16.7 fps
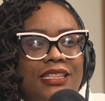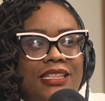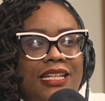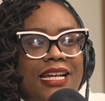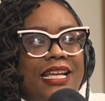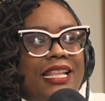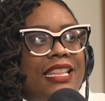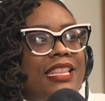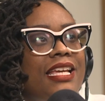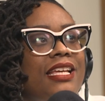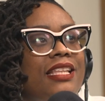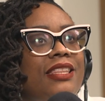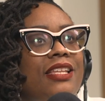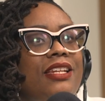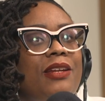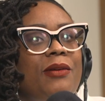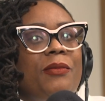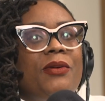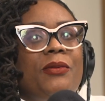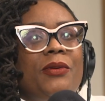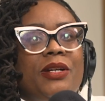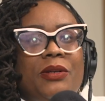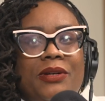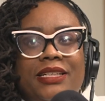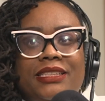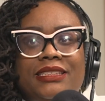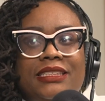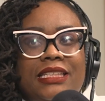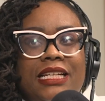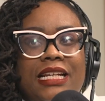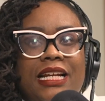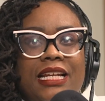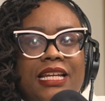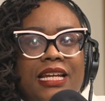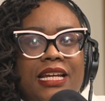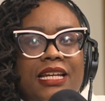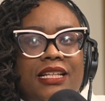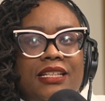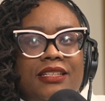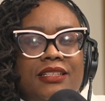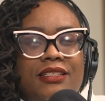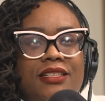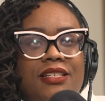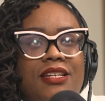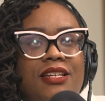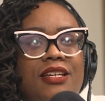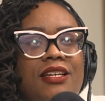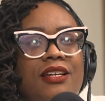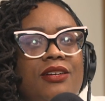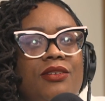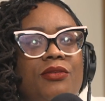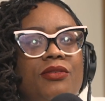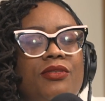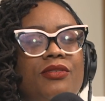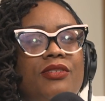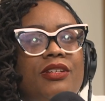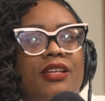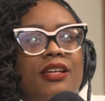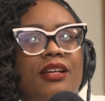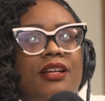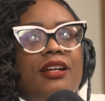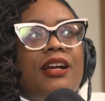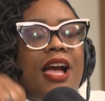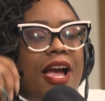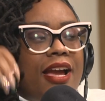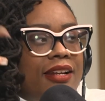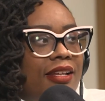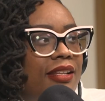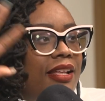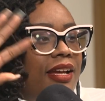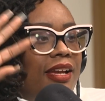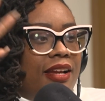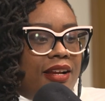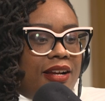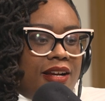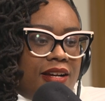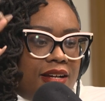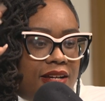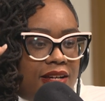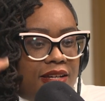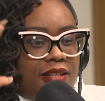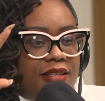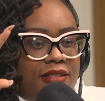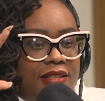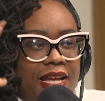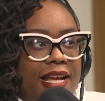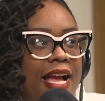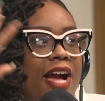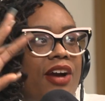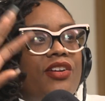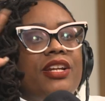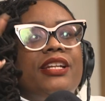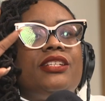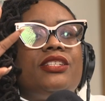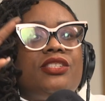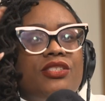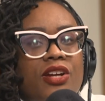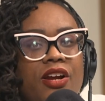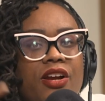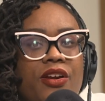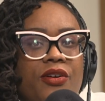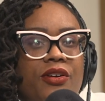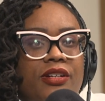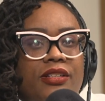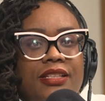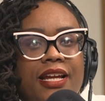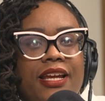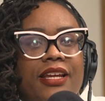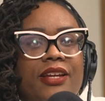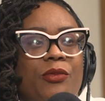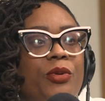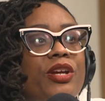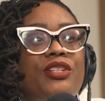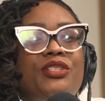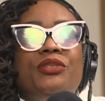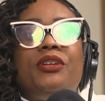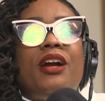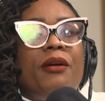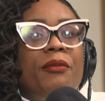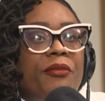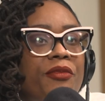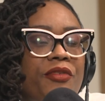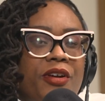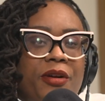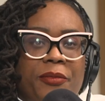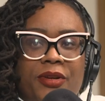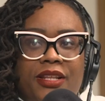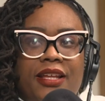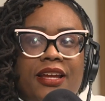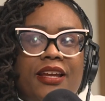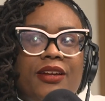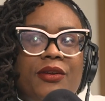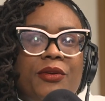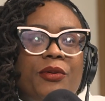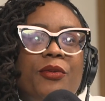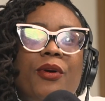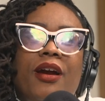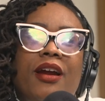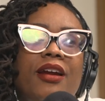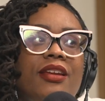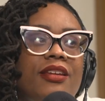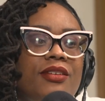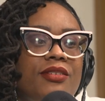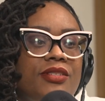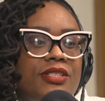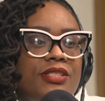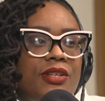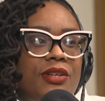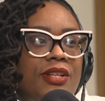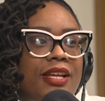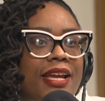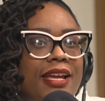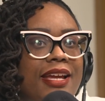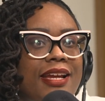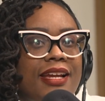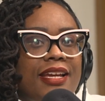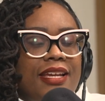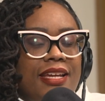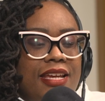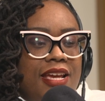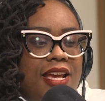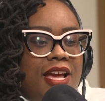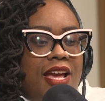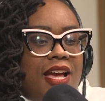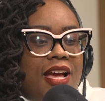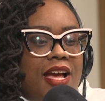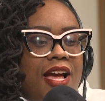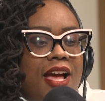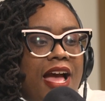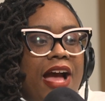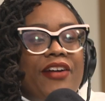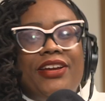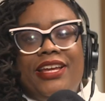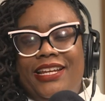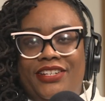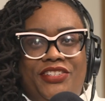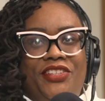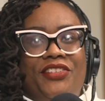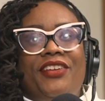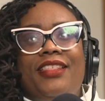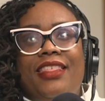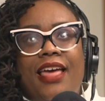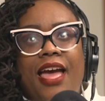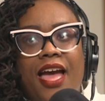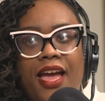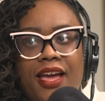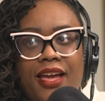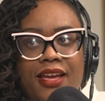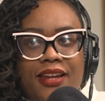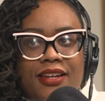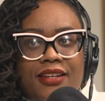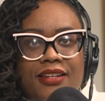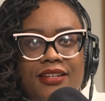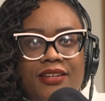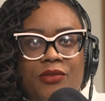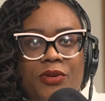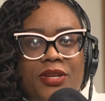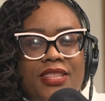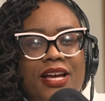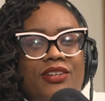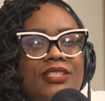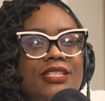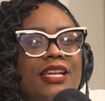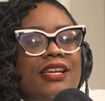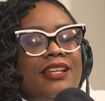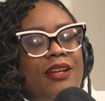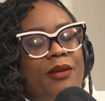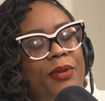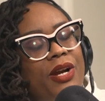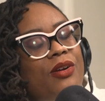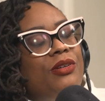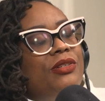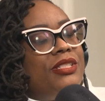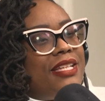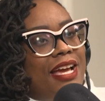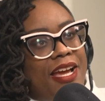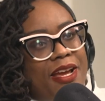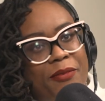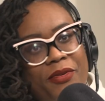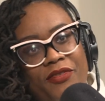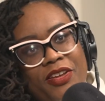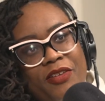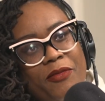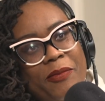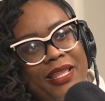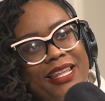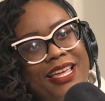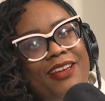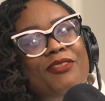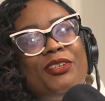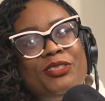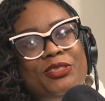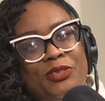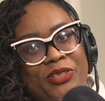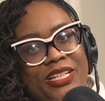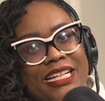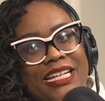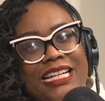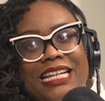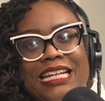I think the number one question that I get, kind of like how did it start, or like where'd you come from, or like who are you? So like I'll answer that without taking up our whole time of giving my life story.